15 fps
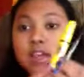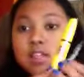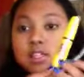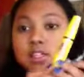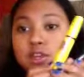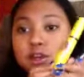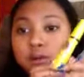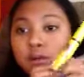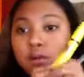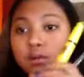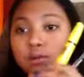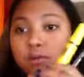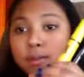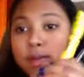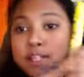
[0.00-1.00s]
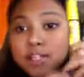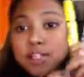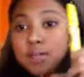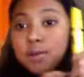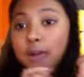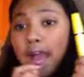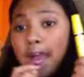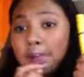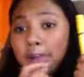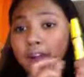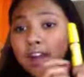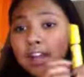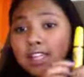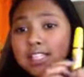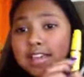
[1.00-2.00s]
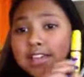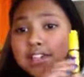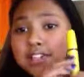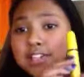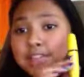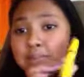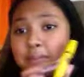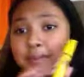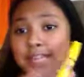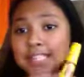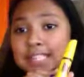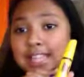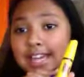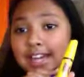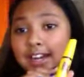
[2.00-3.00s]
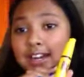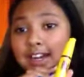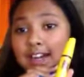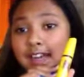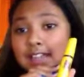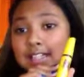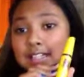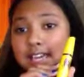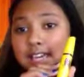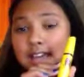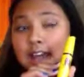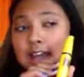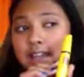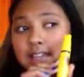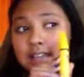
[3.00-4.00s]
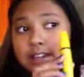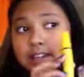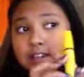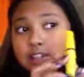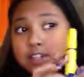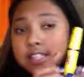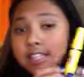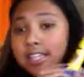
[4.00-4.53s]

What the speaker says: so for my two eye products, I just have a mascara and a eyeliner just